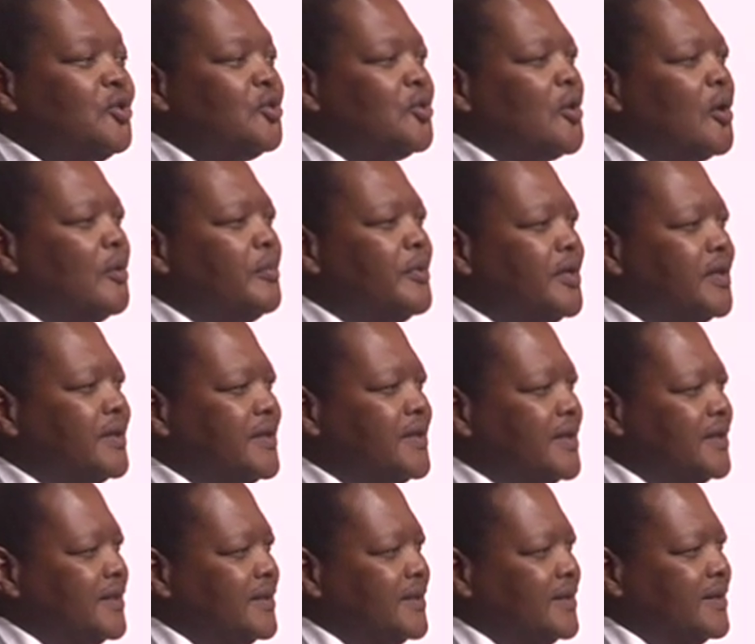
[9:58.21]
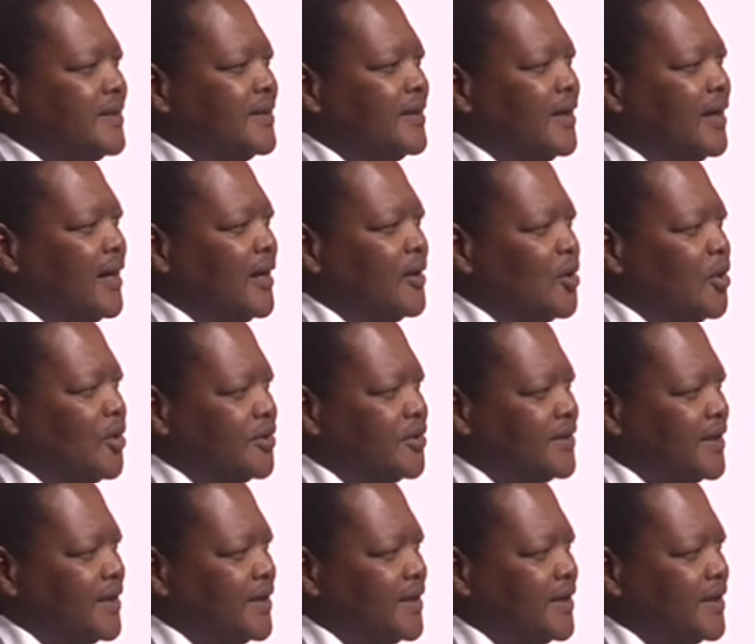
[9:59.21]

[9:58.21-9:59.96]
to communities and all